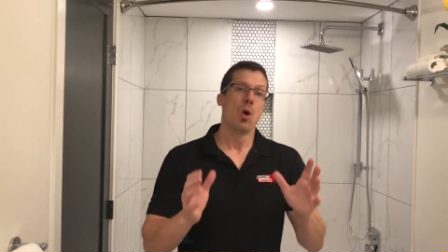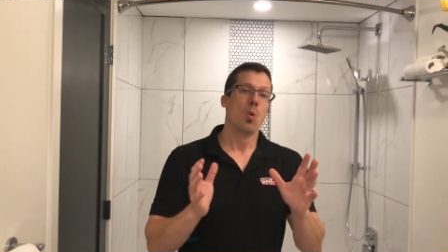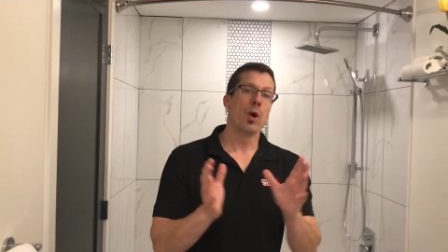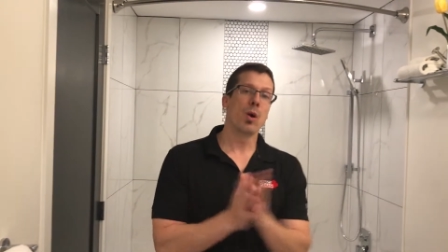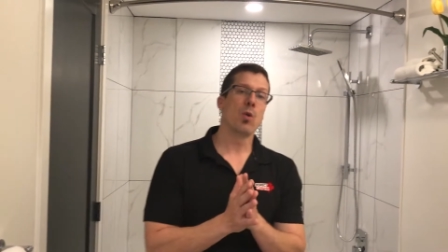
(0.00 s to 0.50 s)

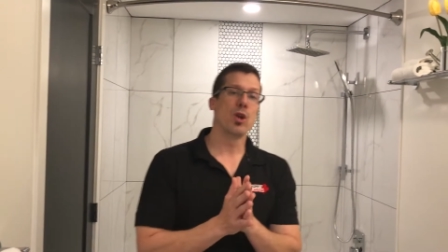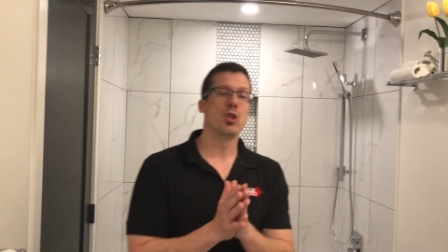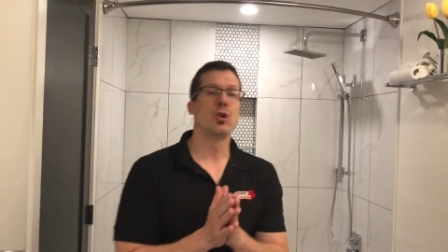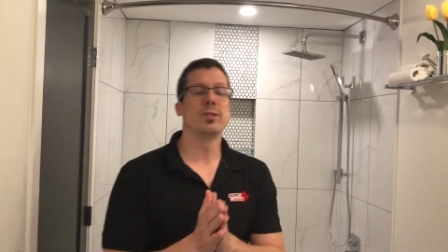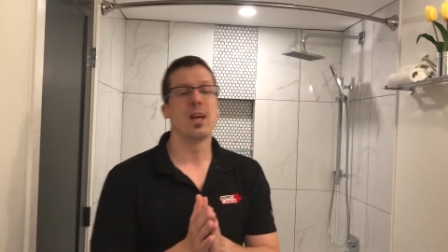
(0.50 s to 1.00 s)
What I want
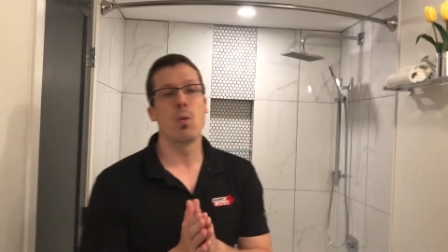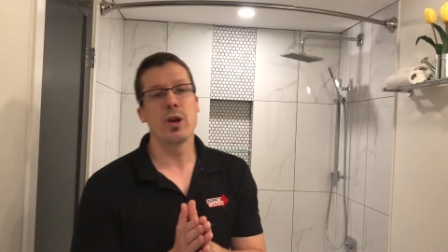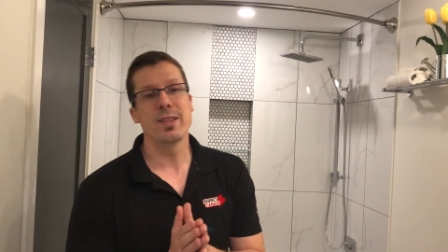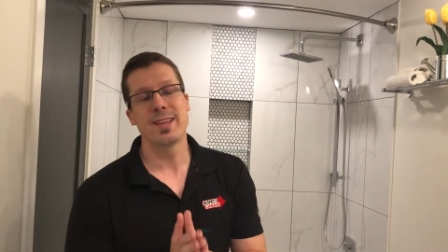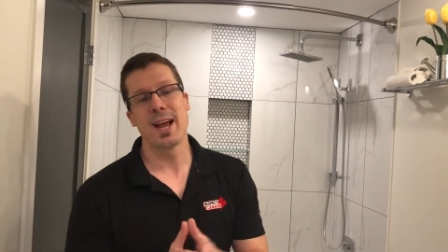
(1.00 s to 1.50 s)
to do is I
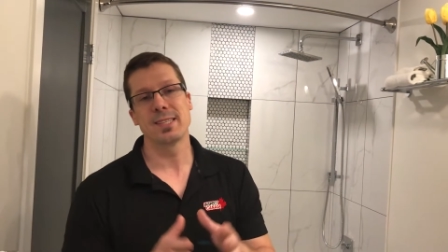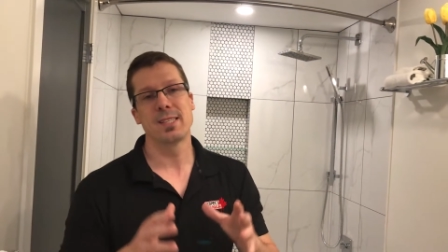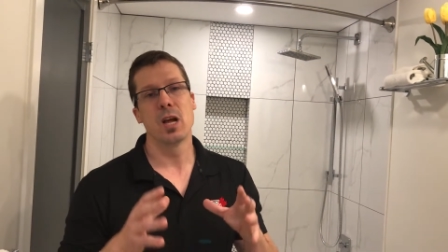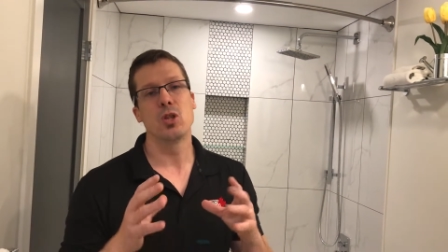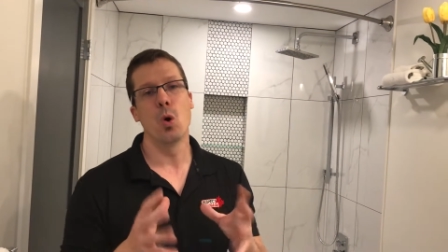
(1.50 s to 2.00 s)
want to
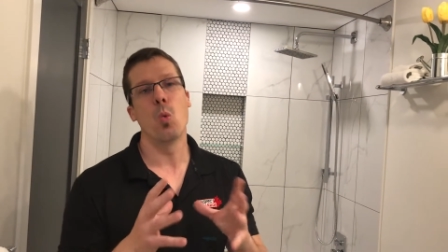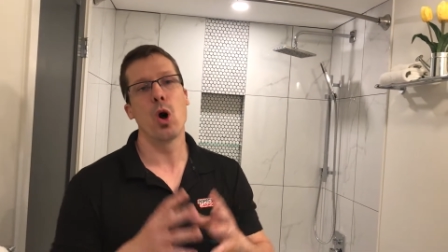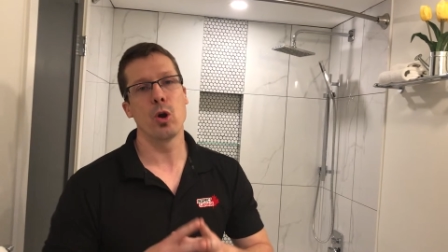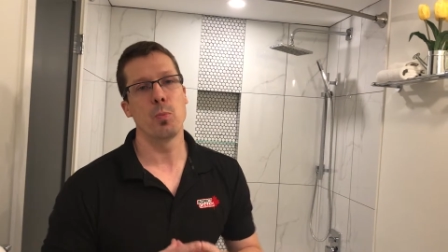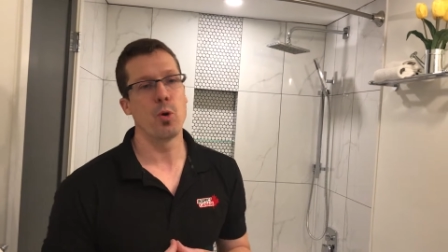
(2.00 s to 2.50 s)
test the
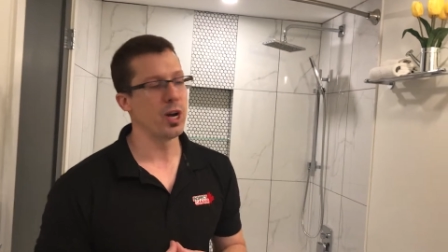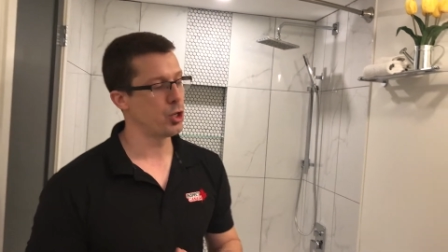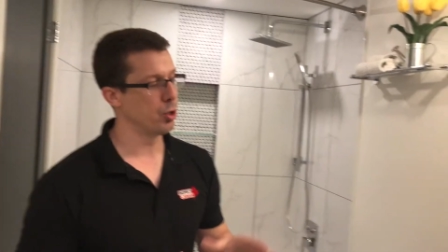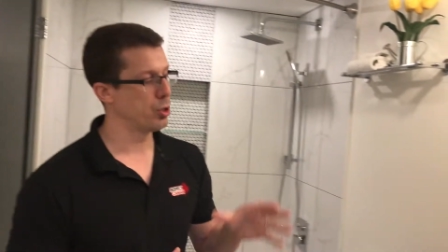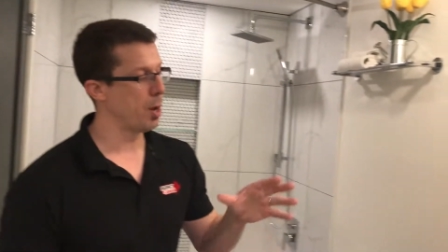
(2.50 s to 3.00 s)
water
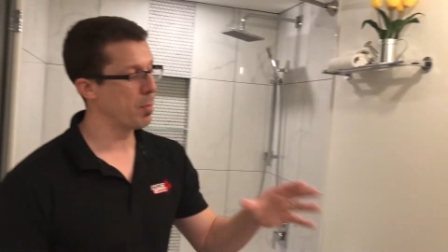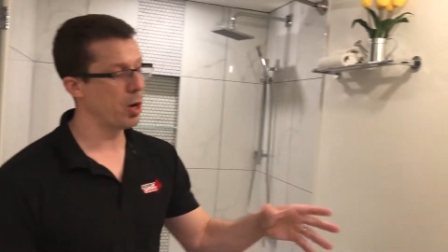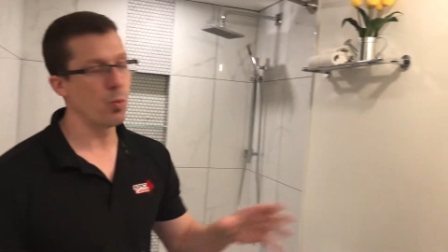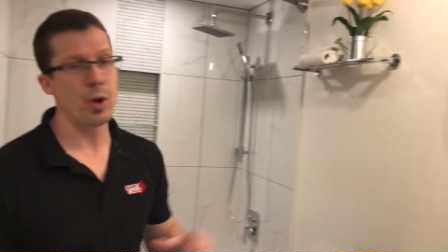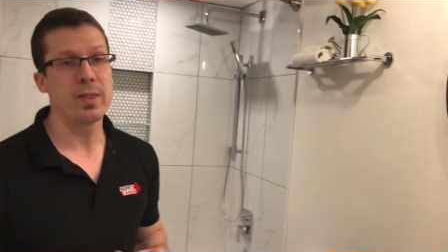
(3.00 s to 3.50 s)
pressure. So I'm
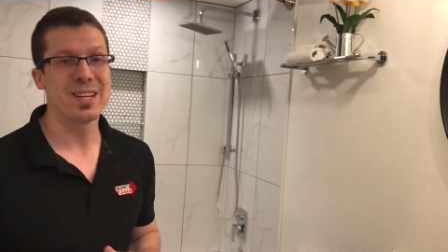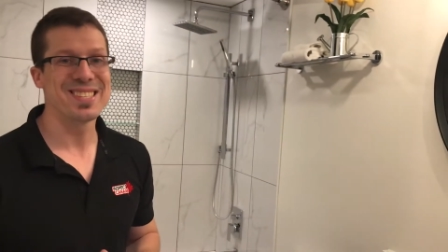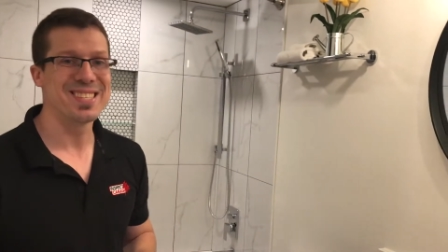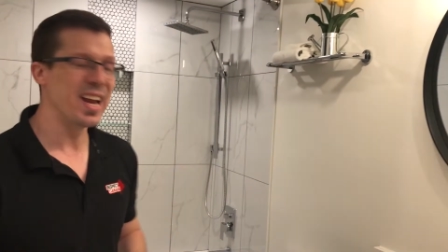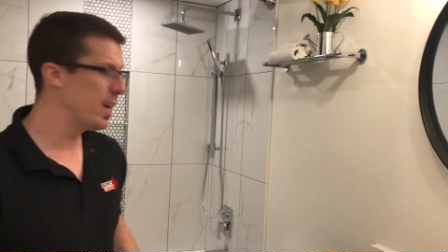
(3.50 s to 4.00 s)
going to run the
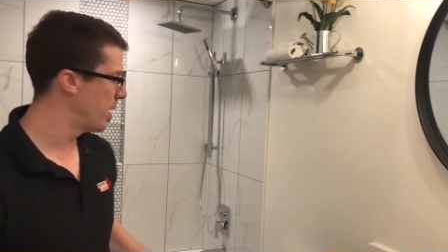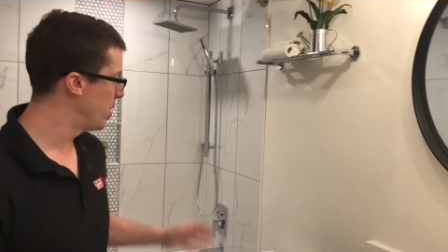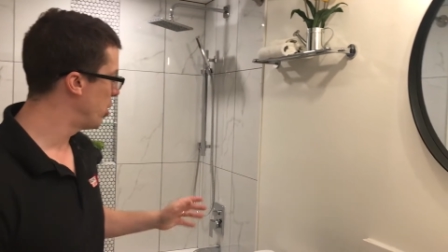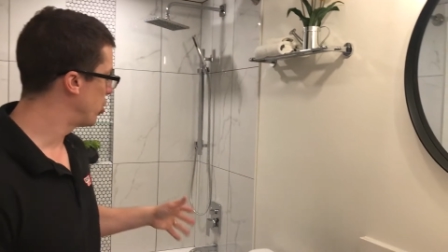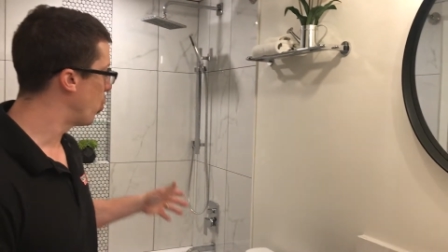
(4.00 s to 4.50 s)
sink,
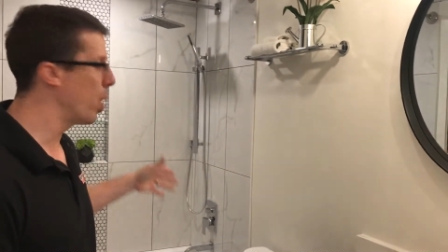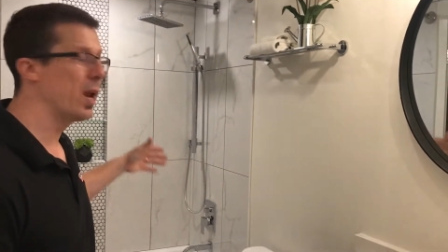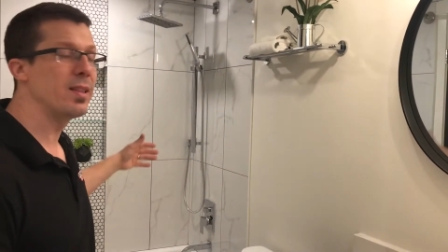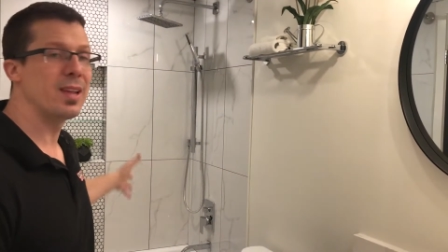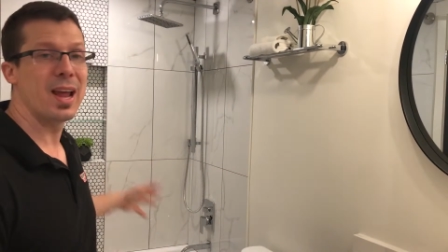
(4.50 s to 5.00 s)
the
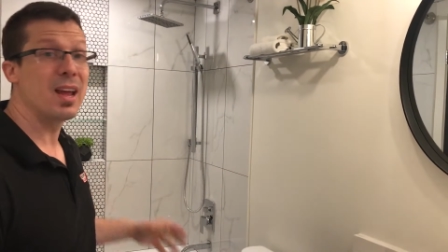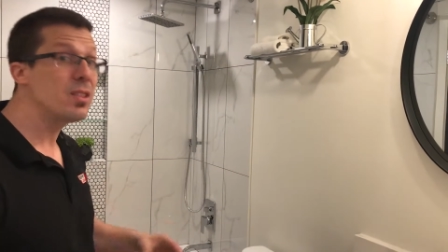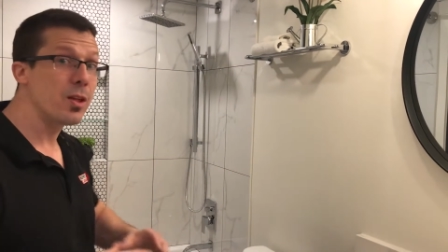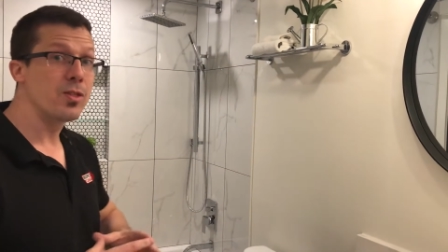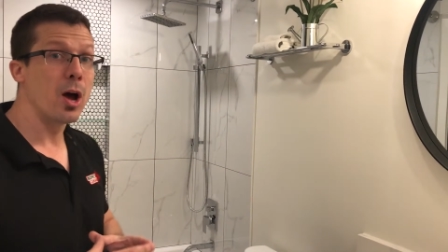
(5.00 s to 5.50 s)
toilet,
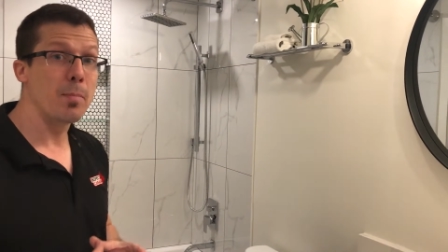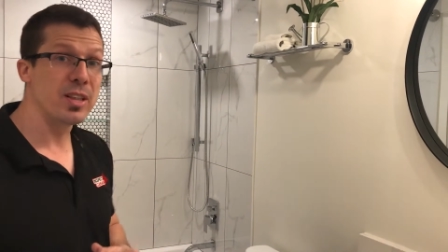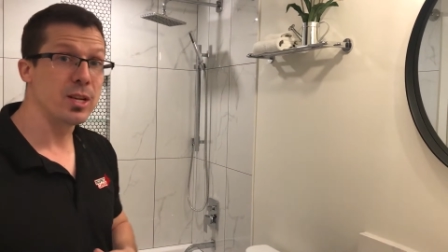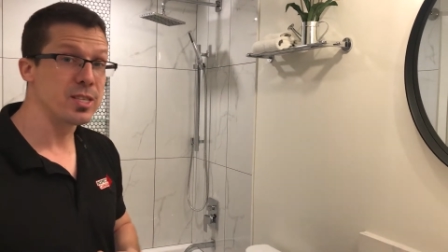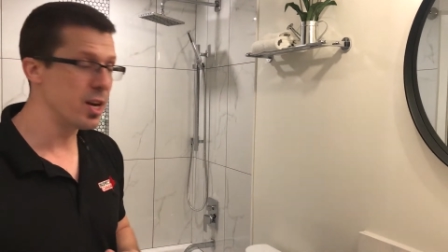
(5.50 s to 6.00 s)
and the tub
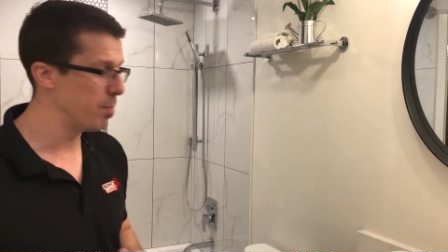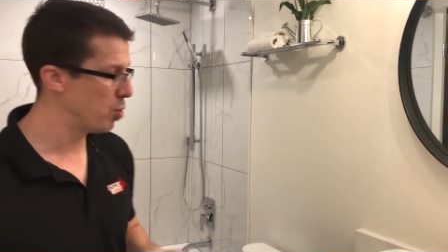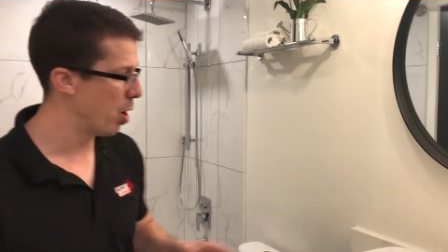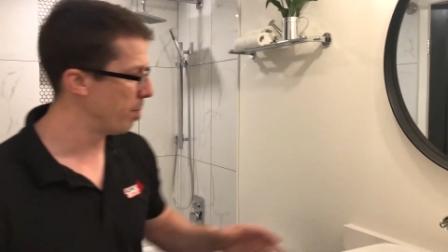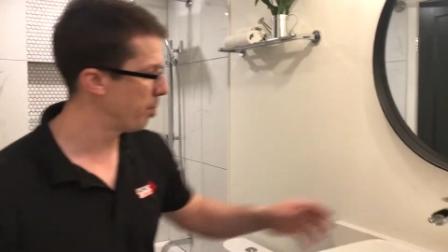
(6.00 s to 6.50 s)
at the same
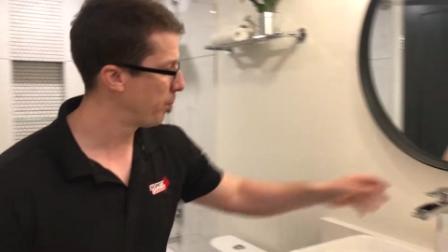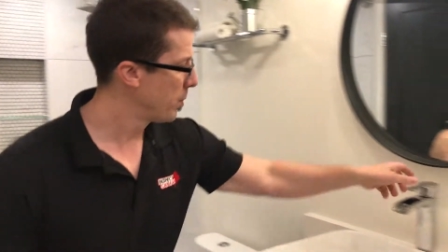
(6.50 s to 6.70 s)
time.